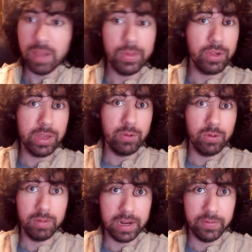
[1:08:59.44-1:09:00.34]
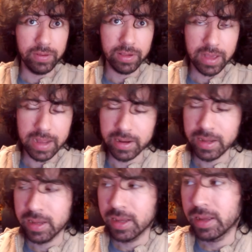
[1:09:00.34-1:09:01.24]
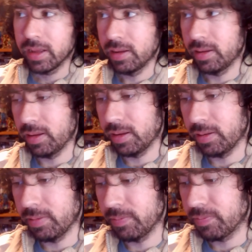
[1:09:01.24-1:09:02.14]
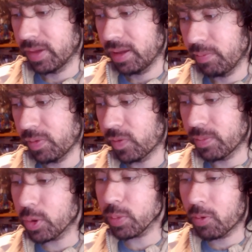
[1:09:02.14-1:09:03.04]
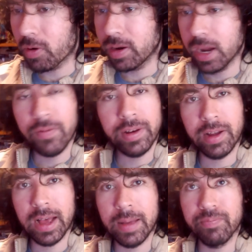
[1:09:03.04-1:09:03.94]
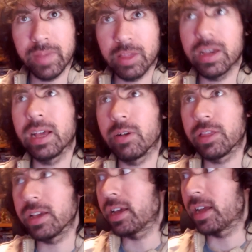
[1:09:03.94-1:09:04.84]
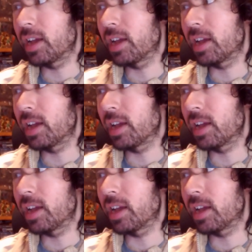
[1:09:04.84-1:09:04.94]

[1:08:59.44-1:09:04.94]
Maybe the sequel kind of fix that. Um, but for the most part, every time it's kind of it's like,